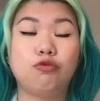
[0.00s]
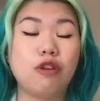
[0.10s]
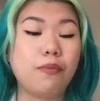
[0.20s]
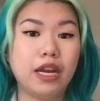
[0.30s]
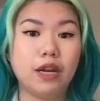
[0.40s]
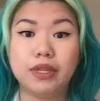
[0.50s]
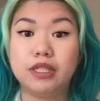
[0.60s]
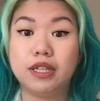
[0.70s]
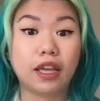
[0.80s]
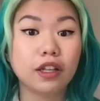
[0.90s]
Women in
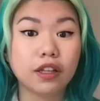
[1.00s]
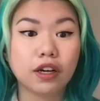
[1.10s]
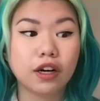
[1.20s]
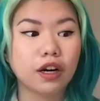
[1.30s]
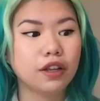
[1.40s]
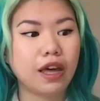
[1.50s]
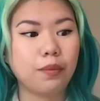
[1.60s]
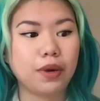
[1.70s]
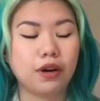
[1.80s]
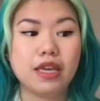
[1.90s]
particular, that
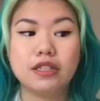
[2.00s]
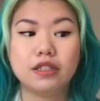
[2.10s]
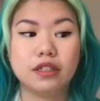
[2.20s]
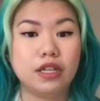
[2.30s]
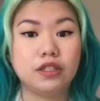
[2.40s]
we're easily